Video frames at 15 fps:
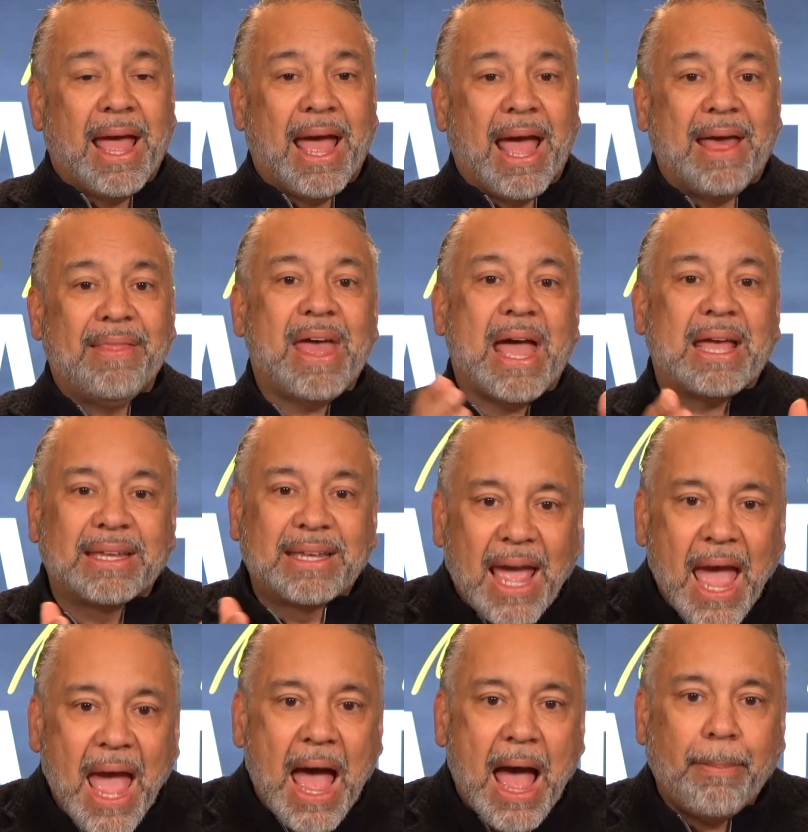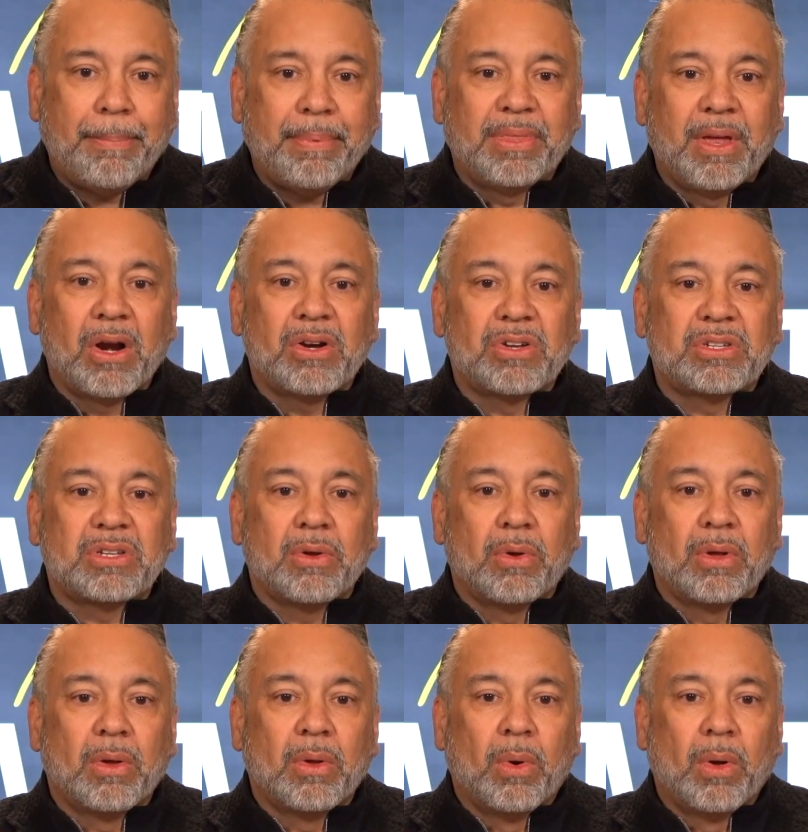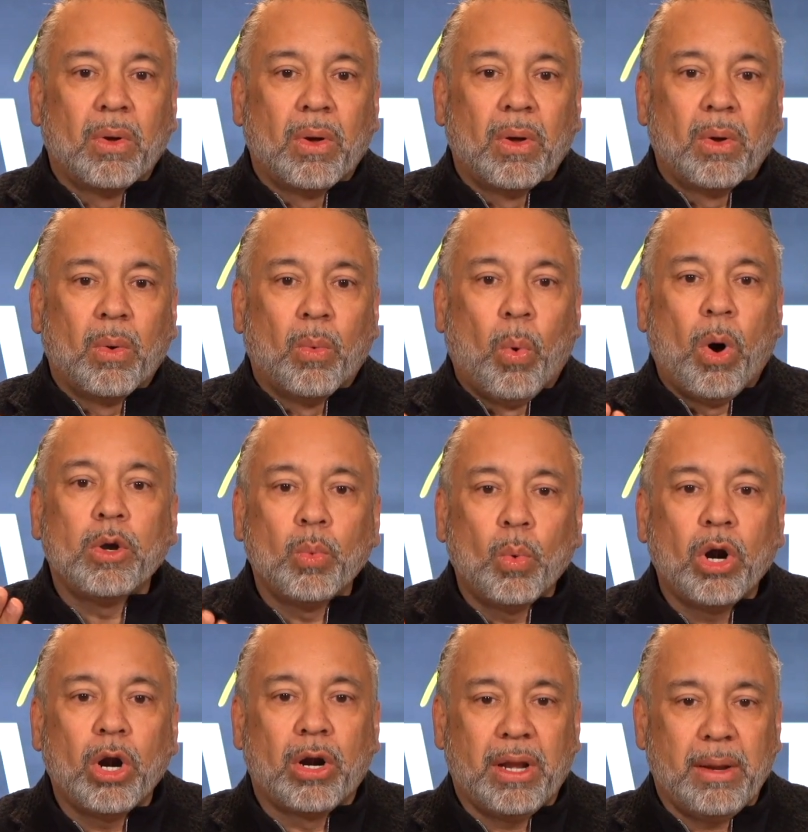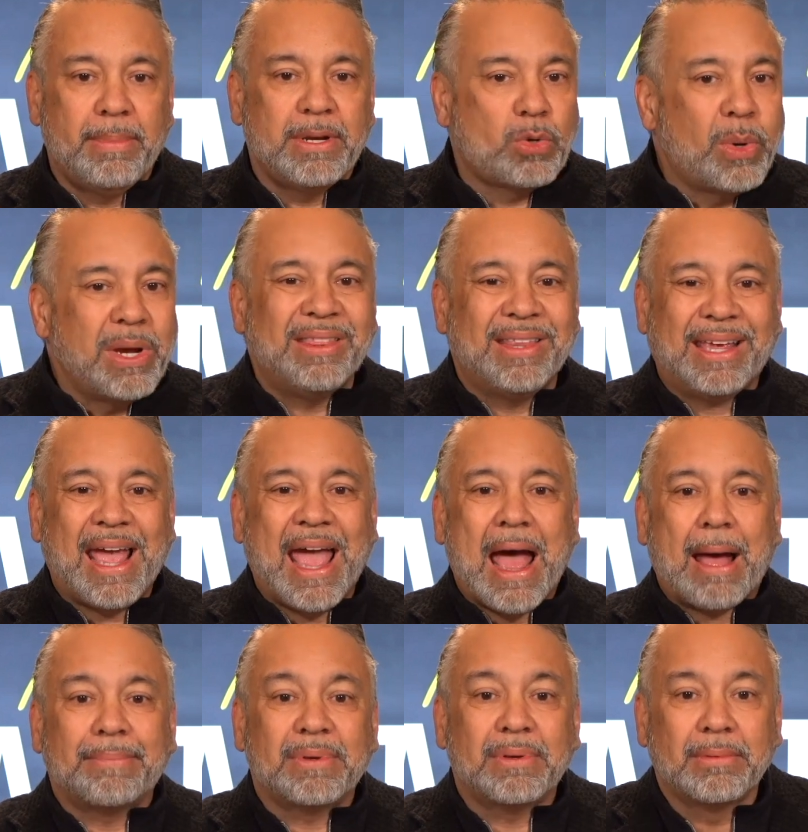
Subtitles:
And that gap, there's one word in between the gap.